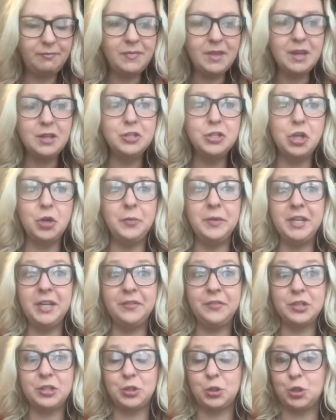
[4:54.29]
So many
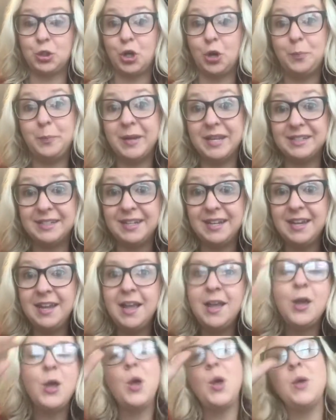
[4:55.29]
of us are so busy
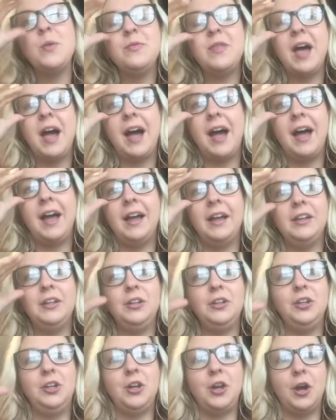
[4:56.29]
that,
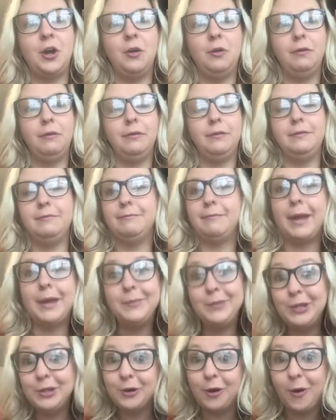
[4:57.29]

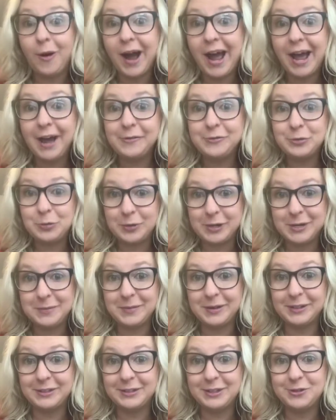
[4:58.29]
maybe you don't have 20
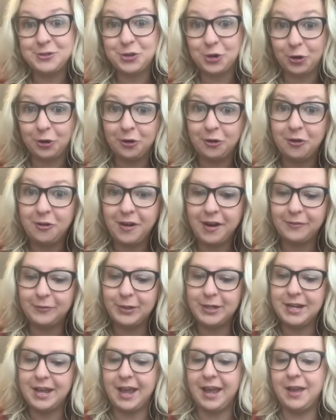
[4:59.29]
minutes to journal
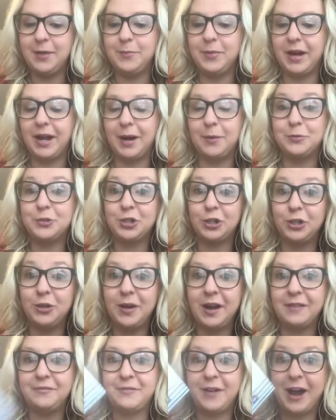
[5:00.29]
every day, but I'm sure you
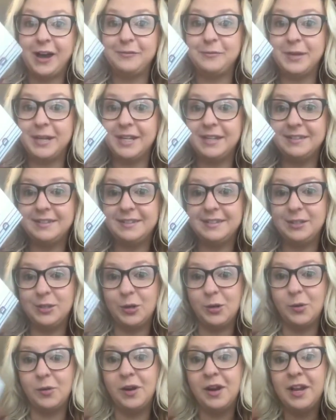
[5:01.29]
have 5 minutes
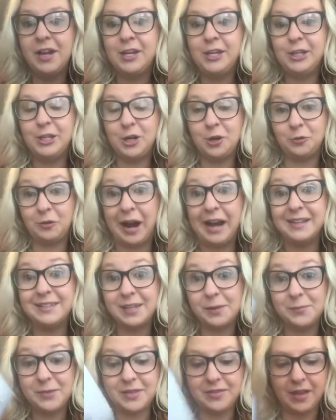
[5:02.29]
to, write
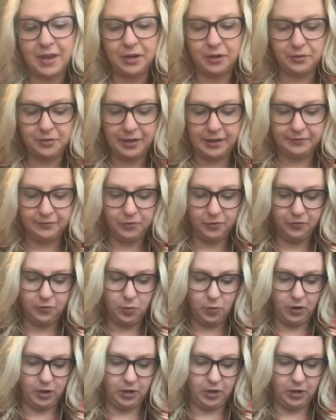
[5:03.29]
something that you're thankful for or